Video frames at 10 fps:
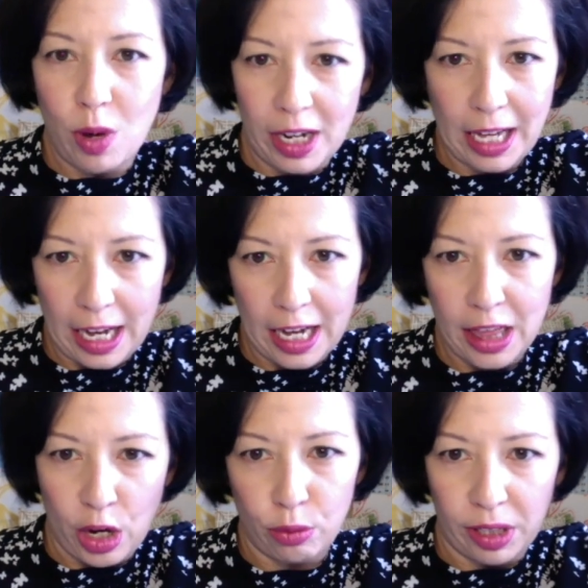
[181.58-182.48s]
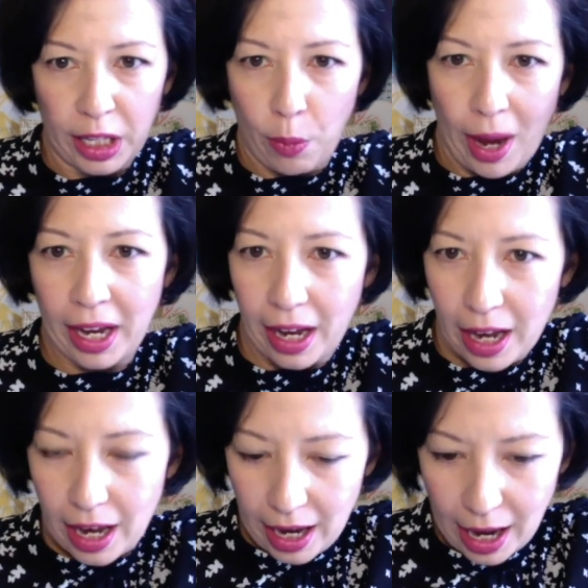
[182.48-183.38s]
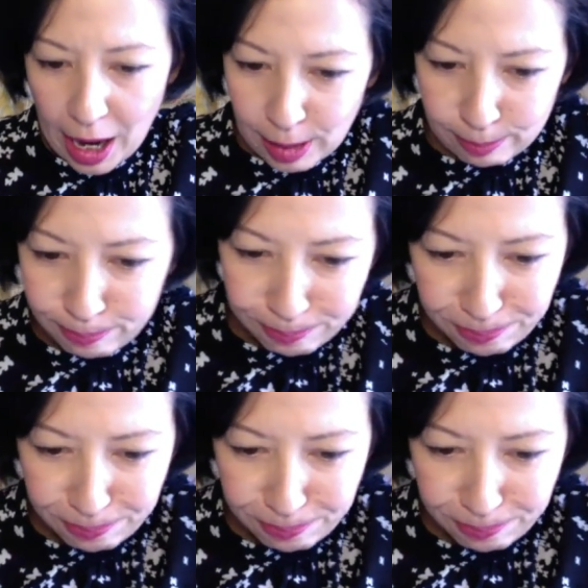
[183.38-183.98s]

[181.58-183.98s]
want to get it in there really quick. I